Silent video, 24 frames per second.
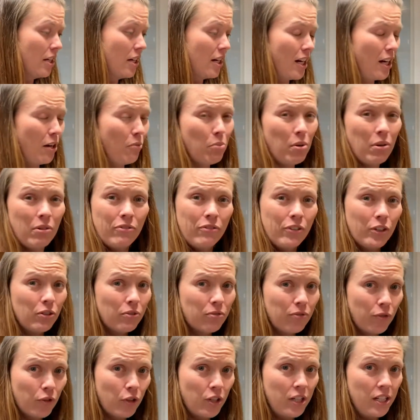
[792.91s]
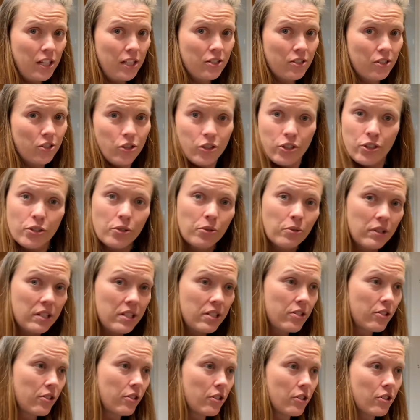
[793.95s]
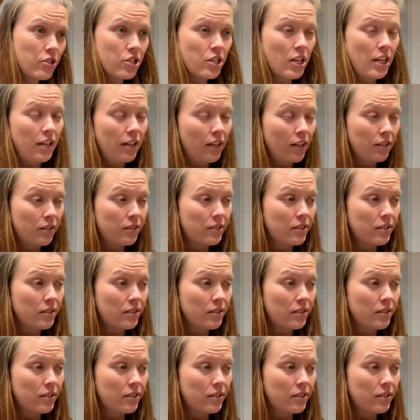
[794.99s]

but feel free to do your research and